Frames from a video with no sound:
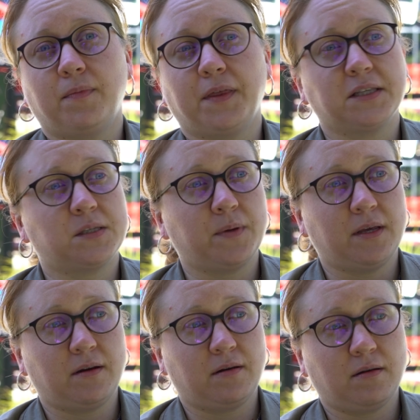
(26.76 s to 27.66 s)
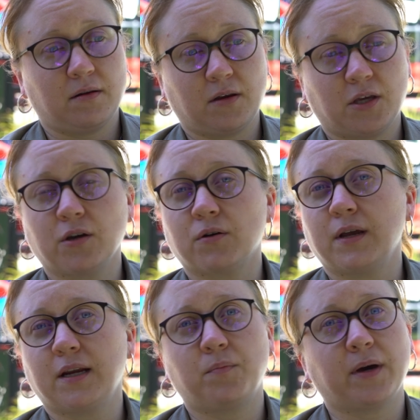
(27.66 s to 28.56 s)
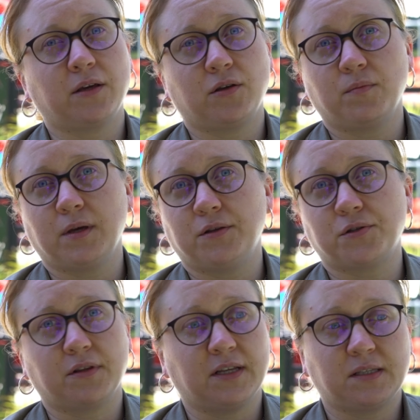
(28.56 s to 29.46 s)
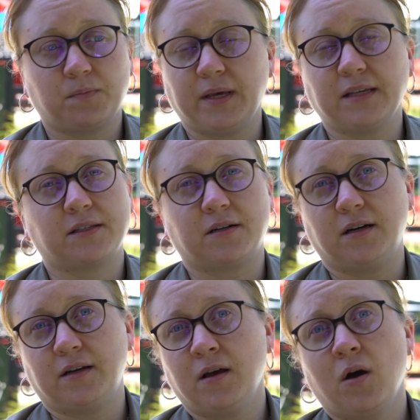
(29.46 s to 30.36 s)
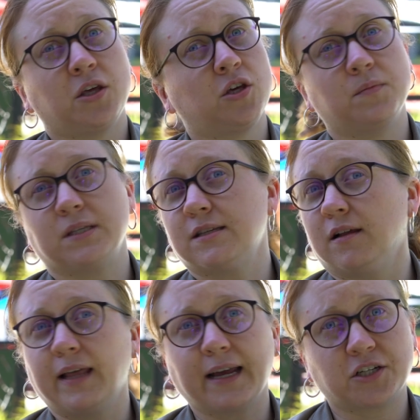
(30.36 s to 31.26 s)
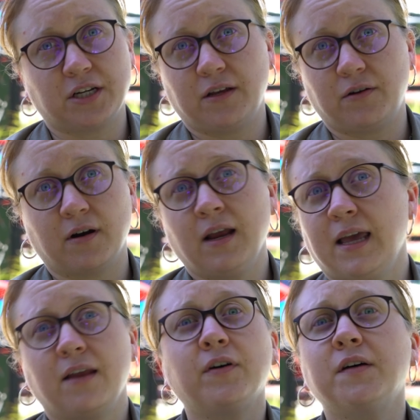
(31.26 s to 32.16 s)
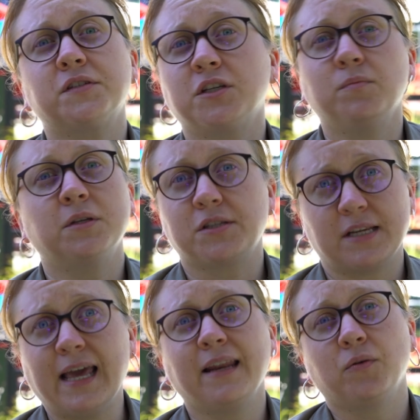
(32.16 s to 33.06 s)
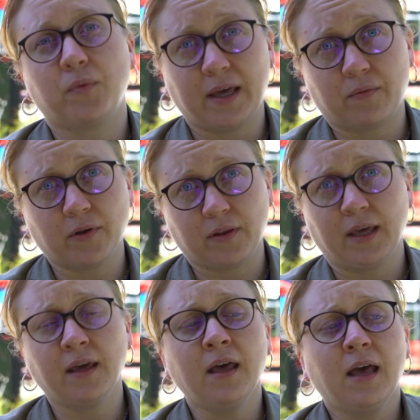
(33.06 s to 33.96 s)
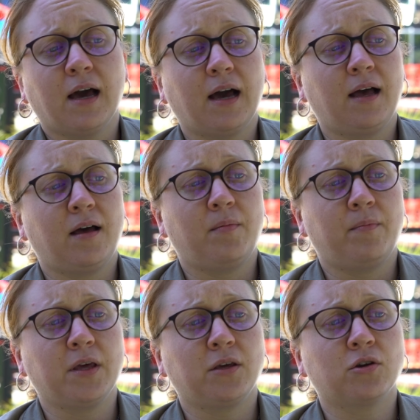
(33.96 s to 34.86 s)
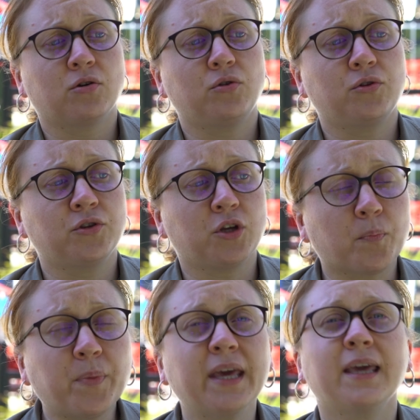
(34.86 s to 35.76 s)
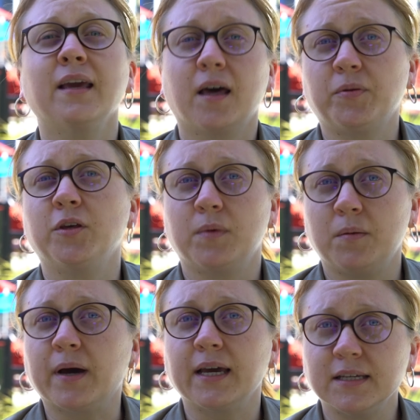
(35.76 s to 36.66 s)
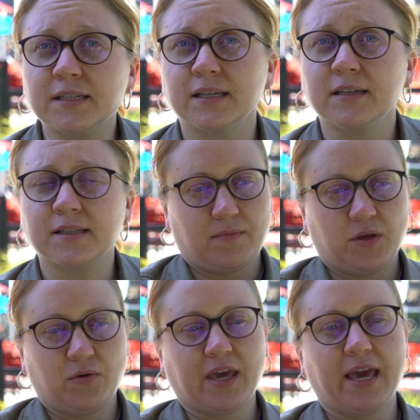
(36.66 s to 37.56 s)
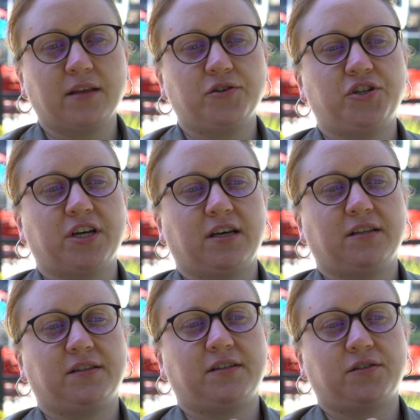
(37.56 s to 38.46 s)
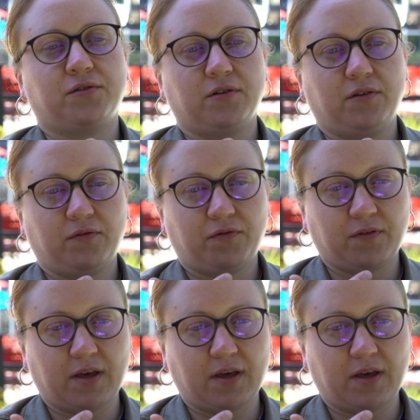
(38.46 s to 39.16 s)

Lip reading: that's been curated by humans or that's based on human selection or involves humans in any way, really, you're picking up human biases. You can't just sort of